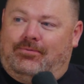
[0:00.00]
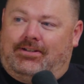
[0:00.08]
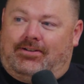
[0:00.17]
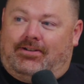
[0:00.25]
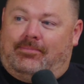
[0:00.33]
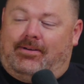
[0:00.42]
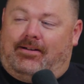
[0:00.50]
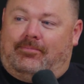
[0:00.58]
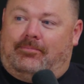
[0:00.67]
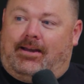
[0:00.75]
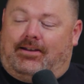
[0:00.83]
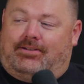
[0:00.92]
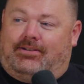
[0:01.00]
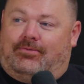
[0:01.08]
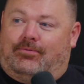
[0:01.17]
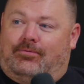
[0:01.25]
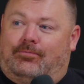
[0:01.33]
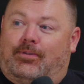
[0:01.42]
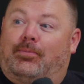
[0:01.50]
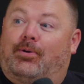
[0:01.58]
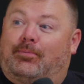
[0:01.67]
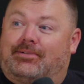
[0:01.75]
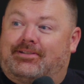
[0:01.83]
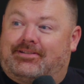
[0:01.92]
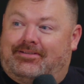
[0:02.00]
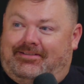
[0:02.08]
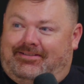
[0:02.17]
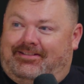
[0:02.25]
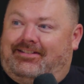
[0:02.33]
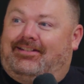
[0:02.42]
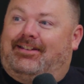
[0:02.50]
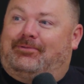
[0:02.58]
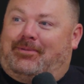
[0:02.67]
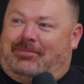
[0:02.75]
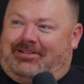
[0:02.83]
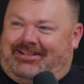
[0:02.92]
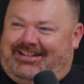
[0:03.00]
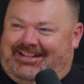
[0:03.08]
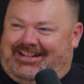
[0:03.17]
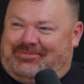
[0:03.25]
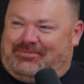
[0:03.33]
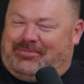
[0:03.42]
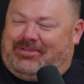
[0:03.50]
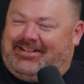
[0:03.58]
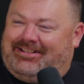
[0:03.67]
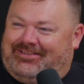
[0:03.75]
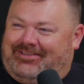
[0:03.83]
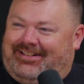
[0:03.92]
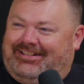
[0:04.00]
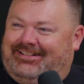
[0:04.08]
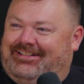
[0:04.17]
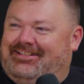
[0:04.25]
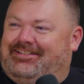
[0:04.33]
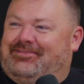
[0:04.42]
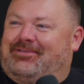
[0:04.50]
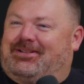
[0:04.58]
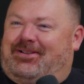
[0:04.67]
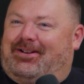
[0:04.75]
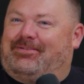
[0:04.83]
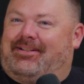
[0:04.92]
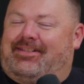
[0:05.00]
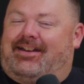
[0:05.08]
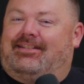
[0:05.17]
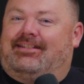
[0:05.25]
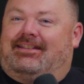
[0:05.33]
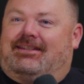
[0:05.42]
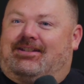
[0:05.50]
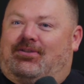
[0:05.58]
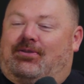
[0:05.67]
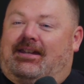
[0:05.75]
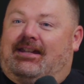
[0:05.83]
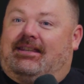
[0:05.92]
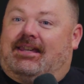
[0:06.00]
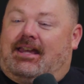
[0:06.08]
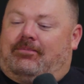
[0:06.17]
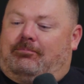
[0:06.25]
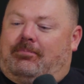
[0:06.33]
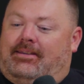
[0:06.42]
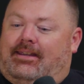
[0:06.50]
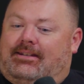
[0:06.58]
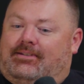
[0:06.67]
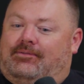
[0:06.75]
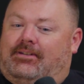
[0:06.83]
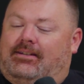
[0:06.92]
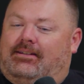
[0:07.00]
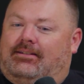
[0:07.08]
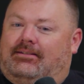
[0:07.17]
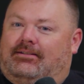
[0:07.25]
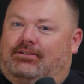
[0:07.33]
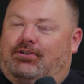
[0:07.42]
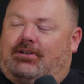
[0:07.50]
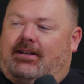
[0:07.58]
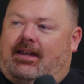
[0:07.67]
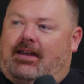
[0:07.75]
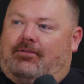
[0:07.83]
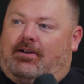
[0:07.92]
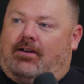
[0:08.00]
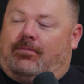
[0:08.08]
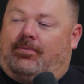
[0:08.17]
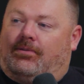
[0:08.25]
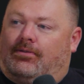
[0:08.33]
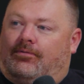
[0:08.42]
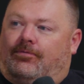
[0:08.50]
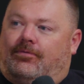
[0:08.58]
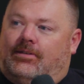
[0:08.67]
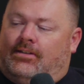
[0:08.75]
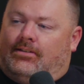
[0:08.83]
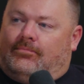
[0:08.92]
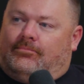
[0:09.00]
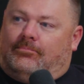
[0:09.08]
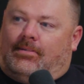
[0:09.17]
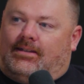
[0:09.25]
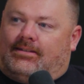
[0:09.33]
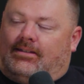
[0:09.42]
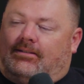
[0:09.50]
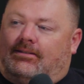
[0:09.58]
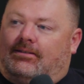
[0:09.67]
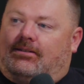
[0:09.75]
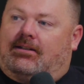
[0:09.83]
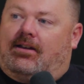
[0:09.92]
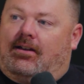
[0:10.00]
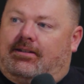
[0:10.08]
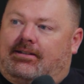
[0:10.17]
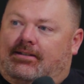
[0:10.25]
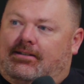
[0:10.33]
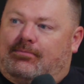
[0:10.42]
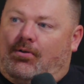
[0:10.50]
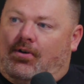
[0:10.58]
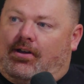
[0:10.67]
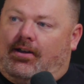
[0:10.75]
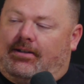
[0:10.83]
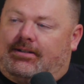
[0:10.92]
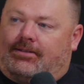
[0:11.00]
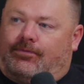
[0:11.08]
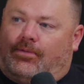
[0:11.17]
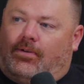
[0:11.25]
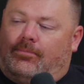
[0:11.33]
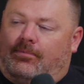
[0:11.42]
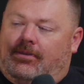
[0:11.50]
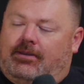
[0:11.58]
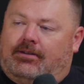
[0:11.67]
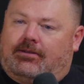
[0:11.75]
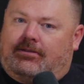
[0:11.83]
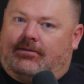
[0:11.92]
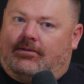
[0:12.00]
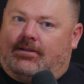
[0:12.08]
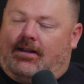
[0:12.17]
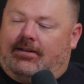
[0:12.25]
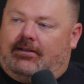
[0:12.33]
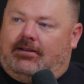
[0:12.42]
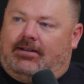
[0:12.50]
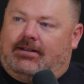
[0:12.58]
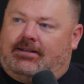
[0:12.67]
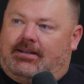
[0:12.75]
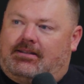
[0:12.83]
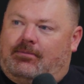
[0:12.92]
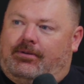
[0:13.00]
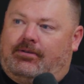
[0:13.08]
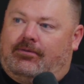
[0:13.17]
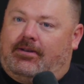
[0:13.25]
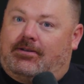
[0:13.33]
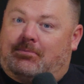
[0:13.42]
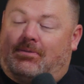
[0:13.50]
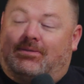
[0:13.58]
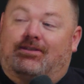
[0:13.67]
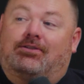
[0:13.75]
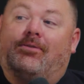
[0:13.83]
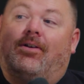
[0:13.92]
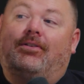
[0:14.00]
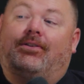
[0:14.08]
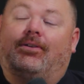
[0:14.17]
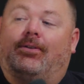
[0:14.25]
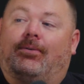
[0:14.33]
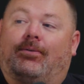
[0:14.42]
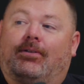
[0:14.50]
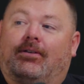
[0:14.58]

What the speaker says: We talk about batching, repurpose, and repeating, right? We talk about that. So in that BSV, you're going to have a couple of basically small cuts from the client testimonial videos, but then you also,